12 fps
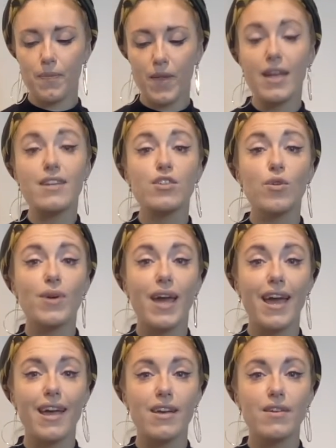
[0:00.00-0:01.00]
It's
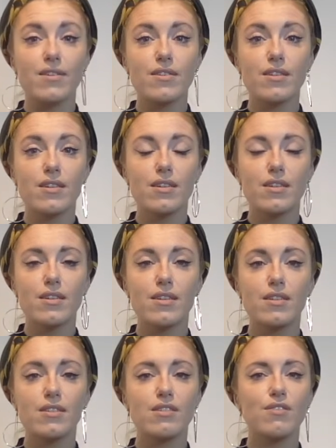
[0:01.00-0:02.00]
okay
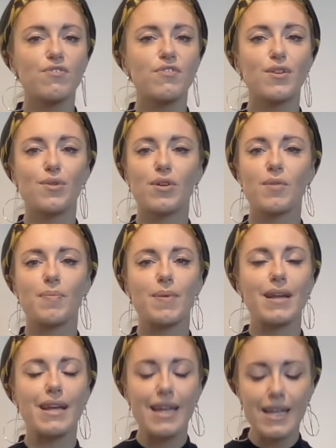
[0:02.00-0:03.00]
to feel
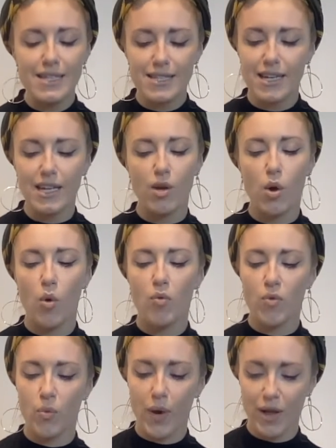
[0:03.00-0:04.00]
completely
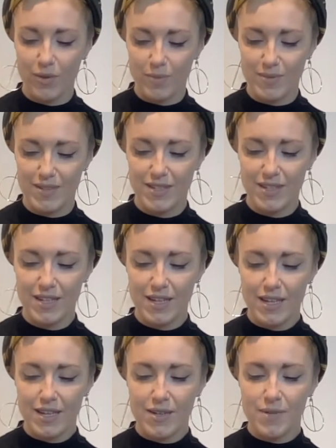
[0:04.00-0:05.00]
overwhelmed.
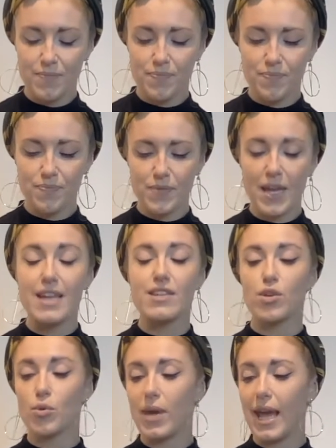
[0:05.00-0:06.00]

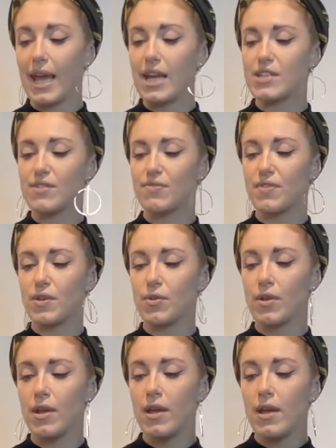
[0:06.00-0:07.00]
It's okay to
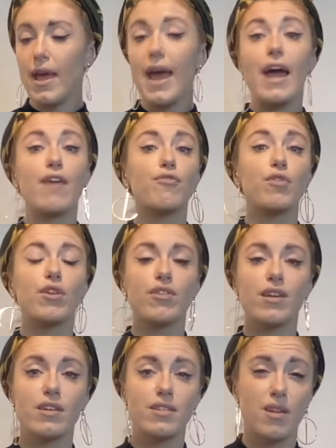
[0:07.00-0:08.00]
feel
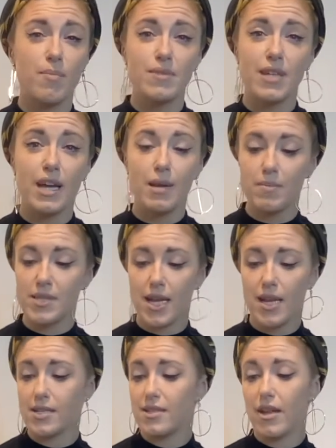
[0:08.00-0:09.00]
everything sometimes
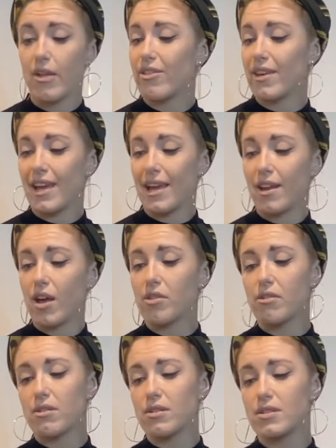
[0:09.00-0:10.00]
and nothing at
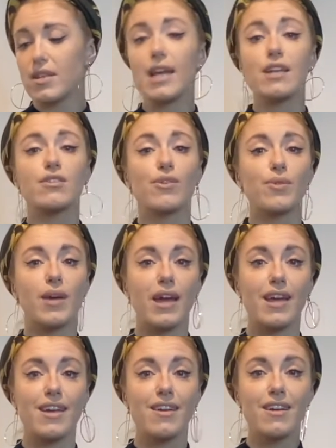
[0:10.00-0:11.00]
others. It's
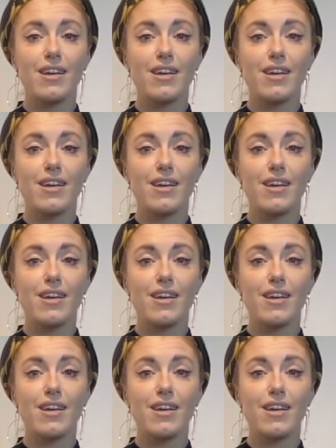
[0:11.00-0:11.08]
okay